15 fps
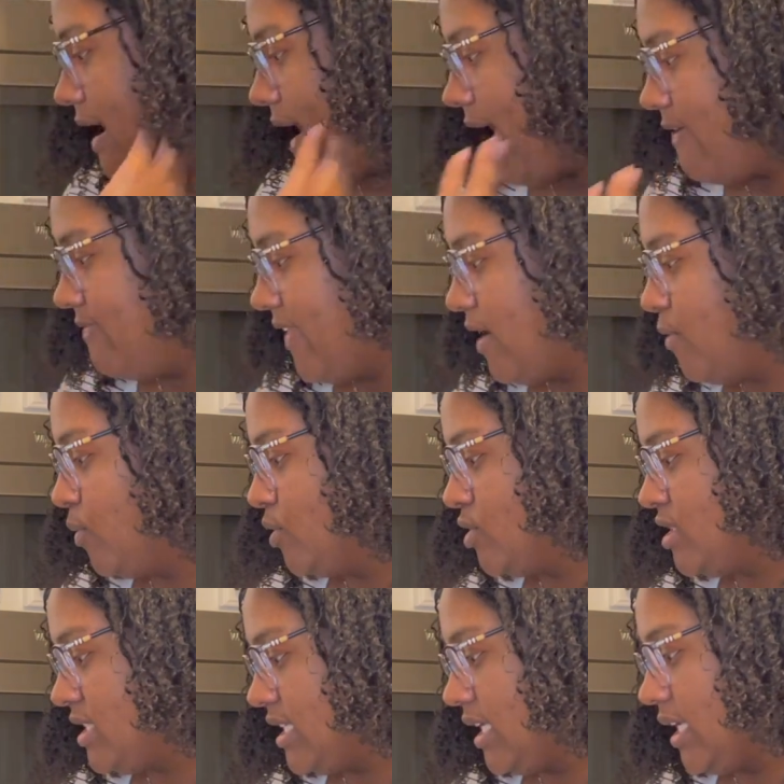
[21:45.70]
and then we'll
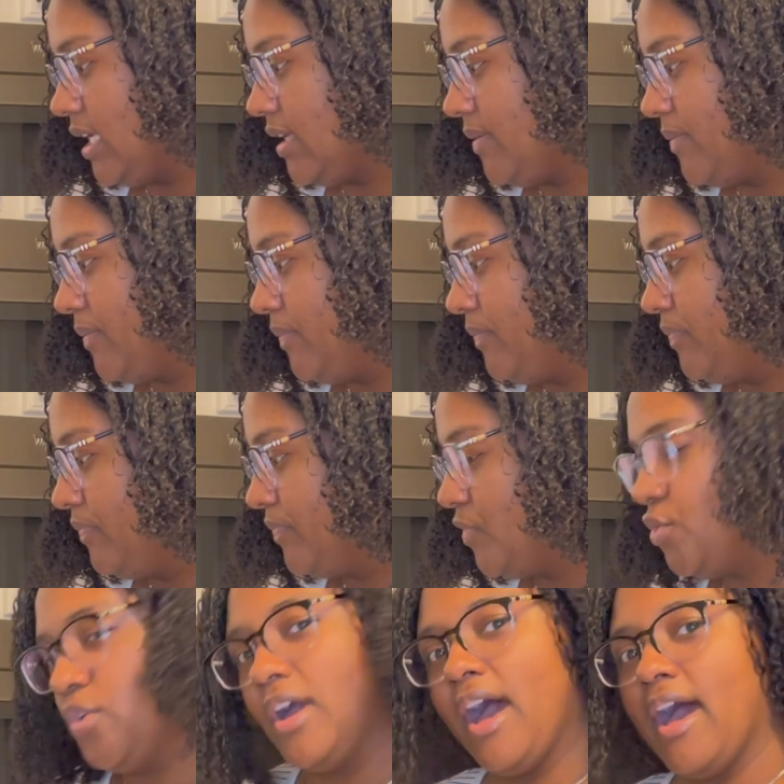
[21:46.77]
see.
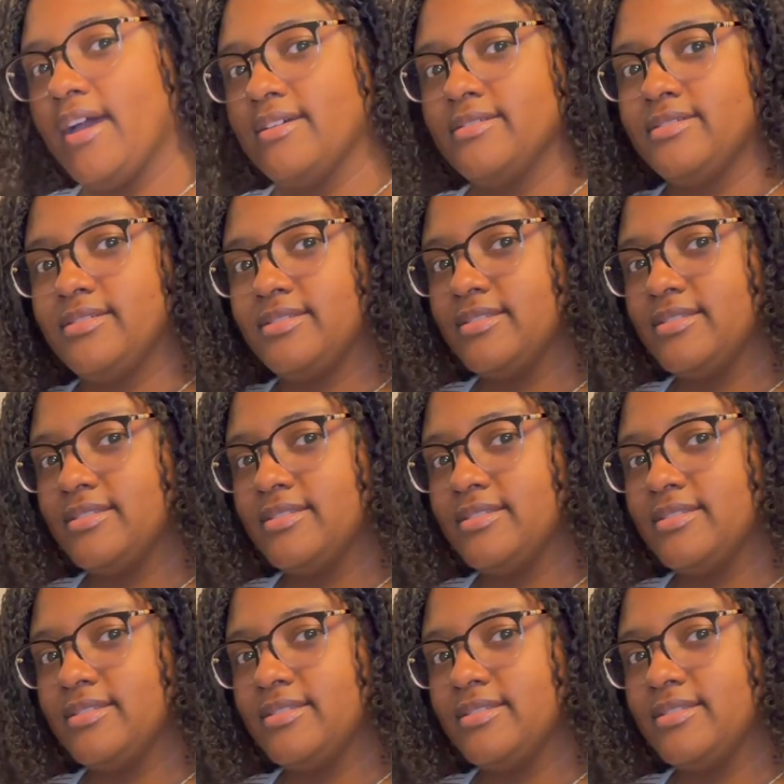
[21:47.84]
You guys,